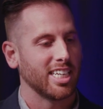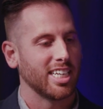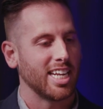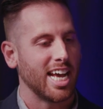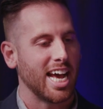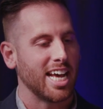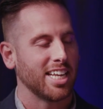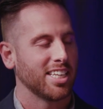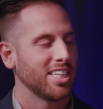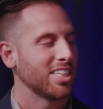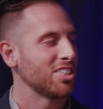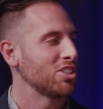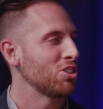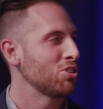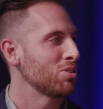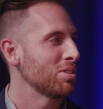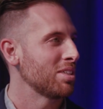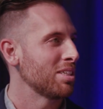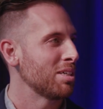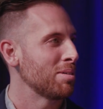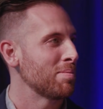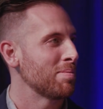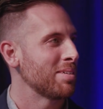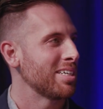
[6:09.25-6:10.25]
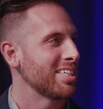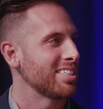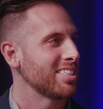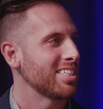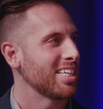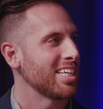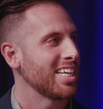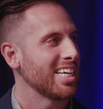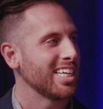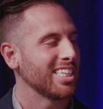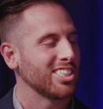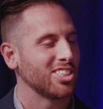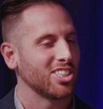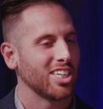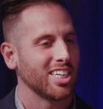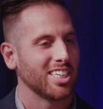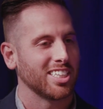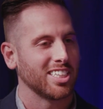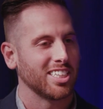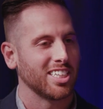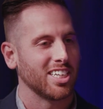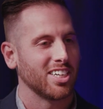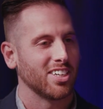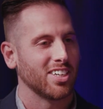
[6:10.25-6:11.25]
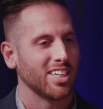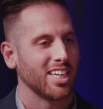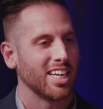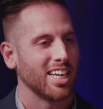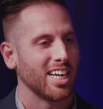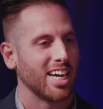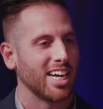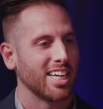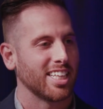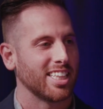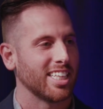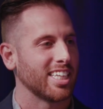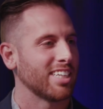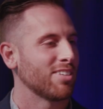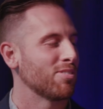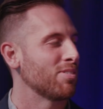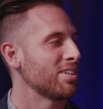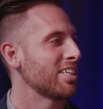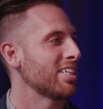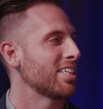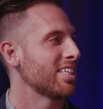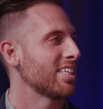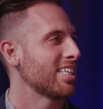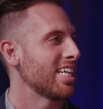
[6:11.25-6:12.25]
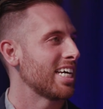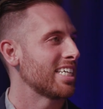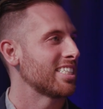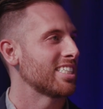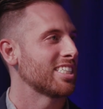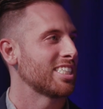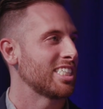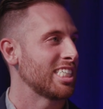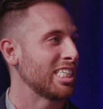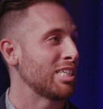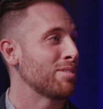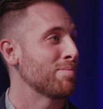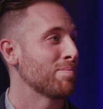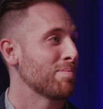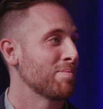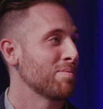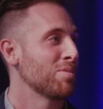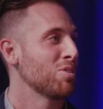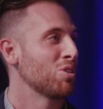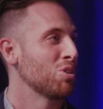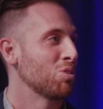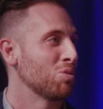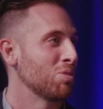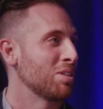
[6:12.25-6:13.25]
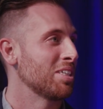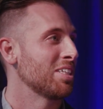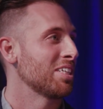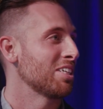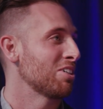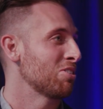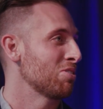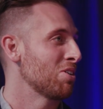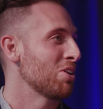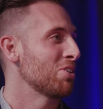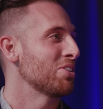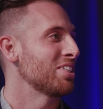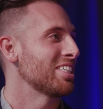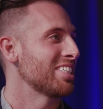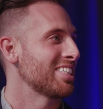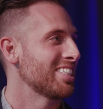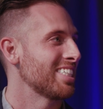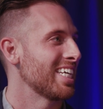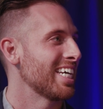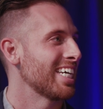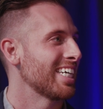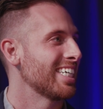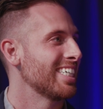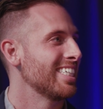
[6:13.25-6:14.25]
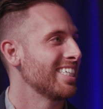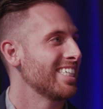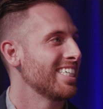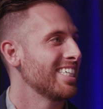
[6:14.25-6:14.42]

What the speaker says: had lunch with him, and I said, hey, John, I think we could, as a team, really grow this thing.